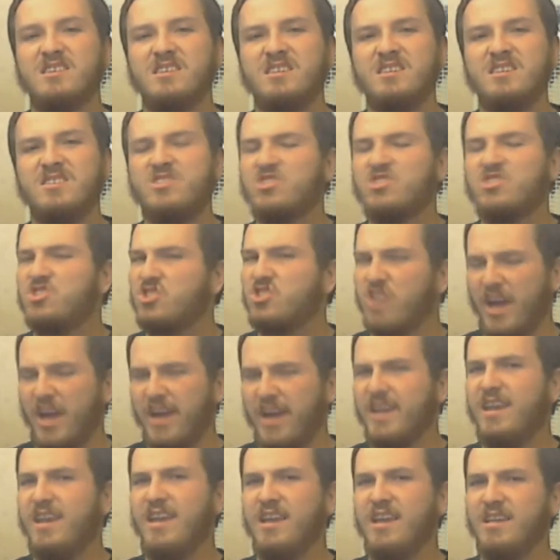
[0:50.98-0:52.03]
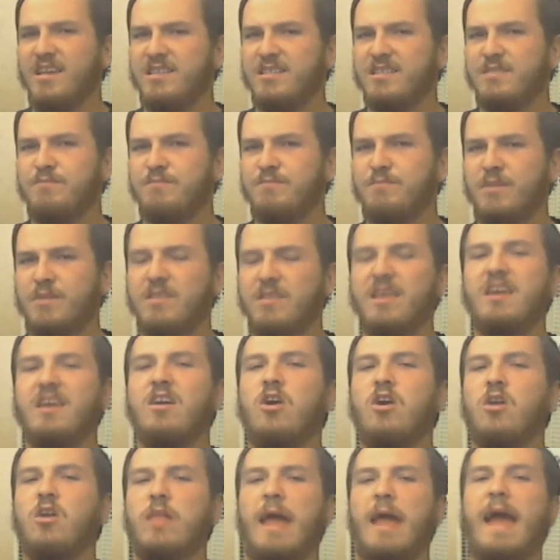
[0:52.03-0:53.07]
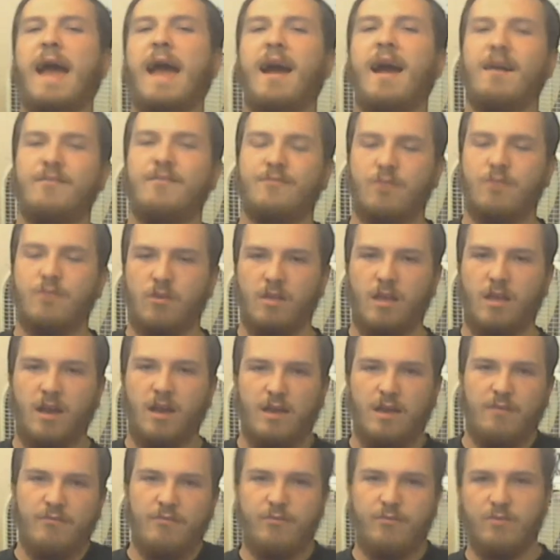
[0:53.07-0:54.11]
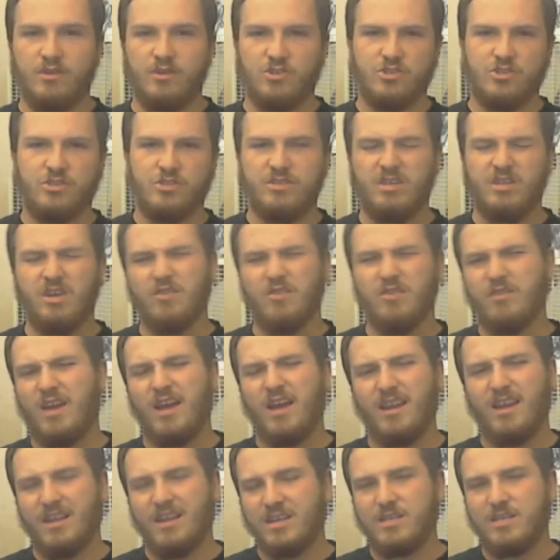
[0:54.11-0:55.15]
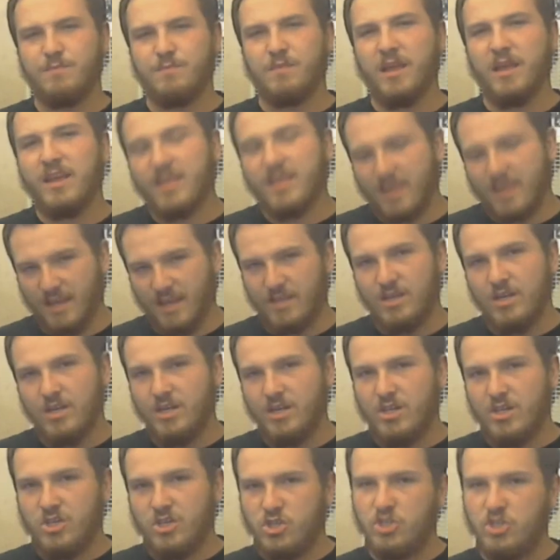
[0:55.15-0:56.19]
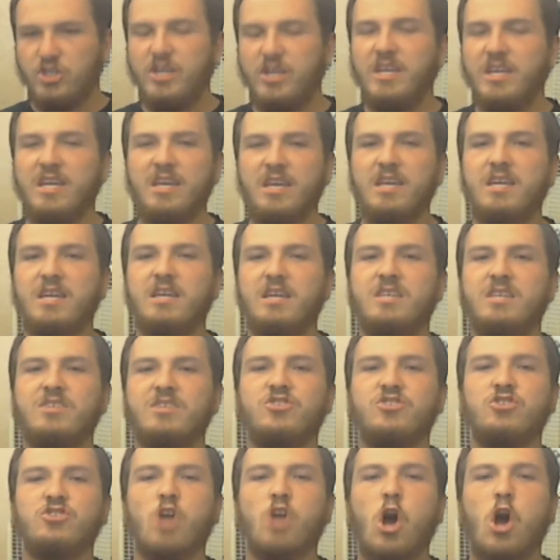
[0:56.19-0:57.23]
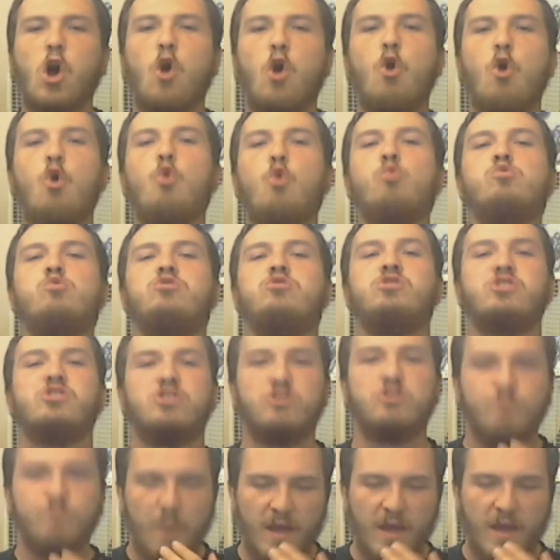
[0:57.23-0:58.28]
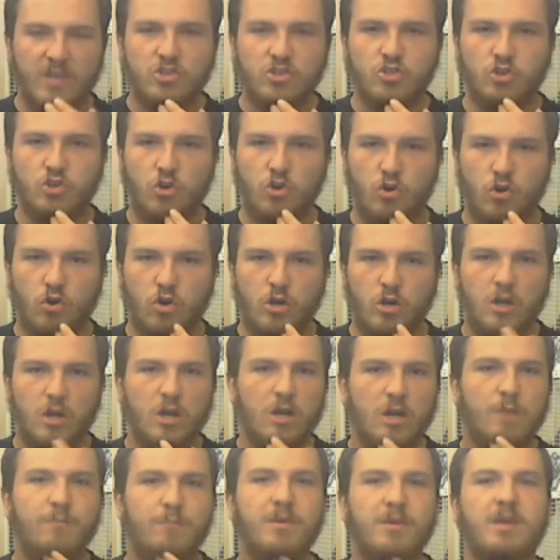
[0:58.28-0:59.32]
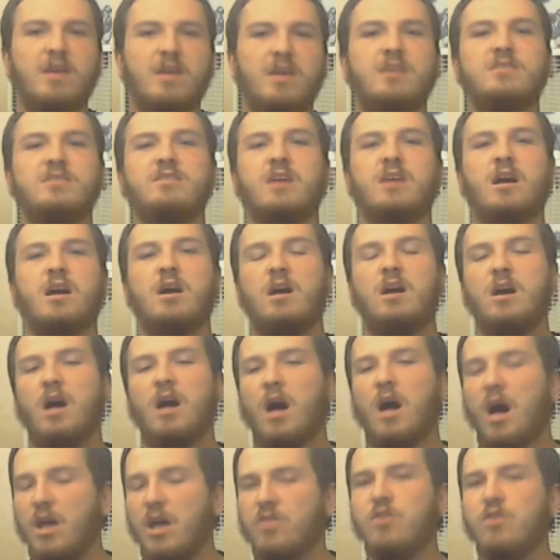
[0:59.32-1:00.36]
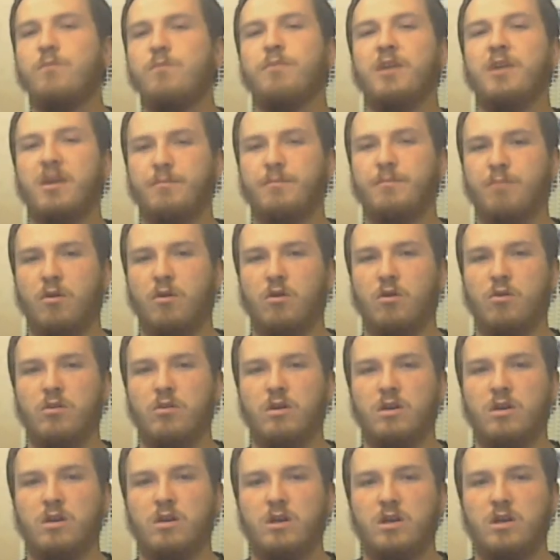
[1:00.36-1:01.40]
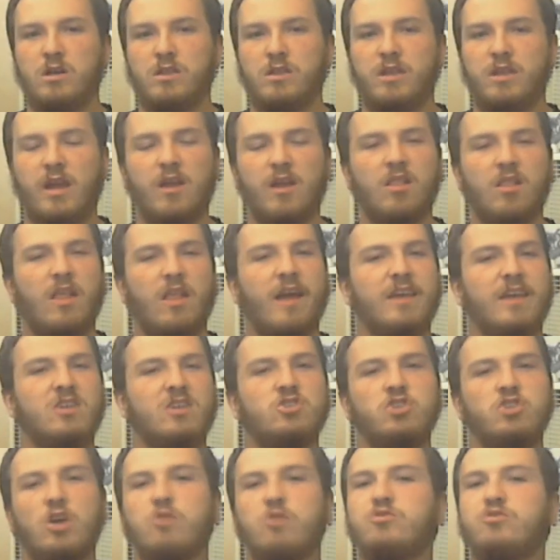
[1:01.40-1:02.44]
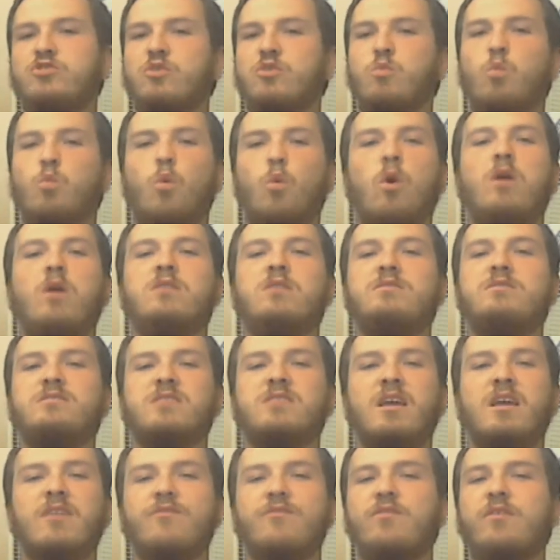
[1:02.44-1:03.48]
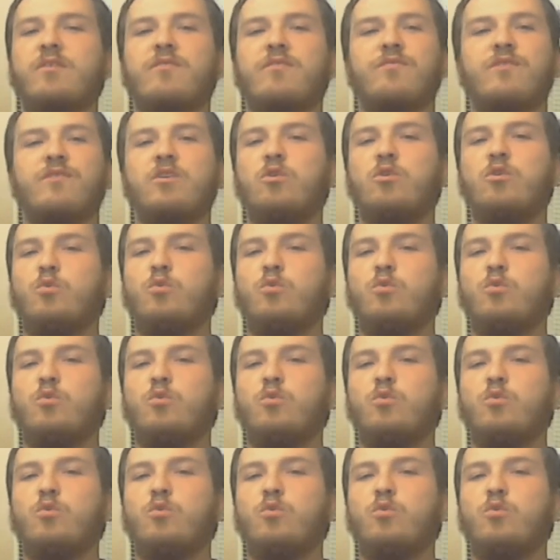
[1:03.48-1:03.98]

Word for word: it's Chinese, but they call it afterlife, which you know kind of explained that she is so special because other people they're like chosen once every few